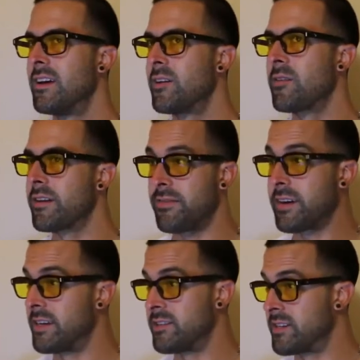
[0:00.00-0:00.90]
you're already
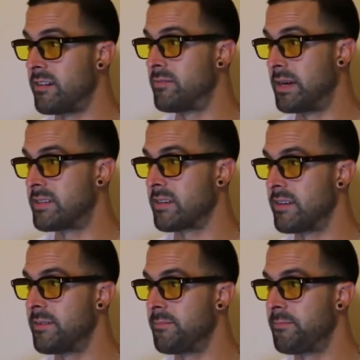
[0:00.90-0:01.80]
fucking yourself,
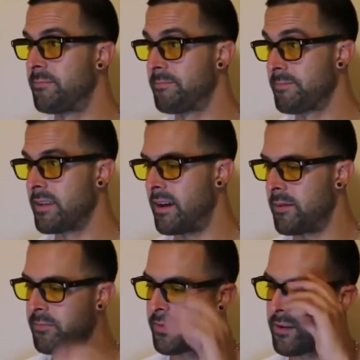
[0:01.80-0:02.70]
basically. All right?